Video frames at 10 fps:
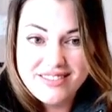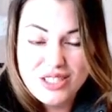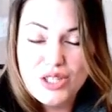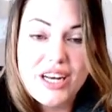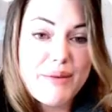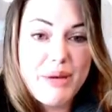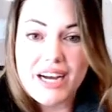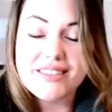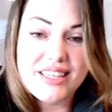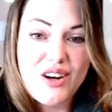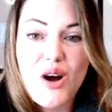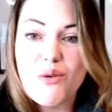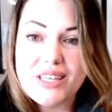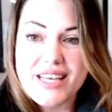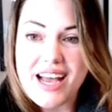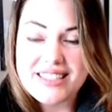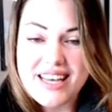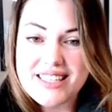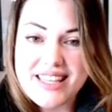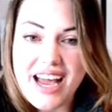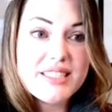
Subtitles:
so that parents can always access that.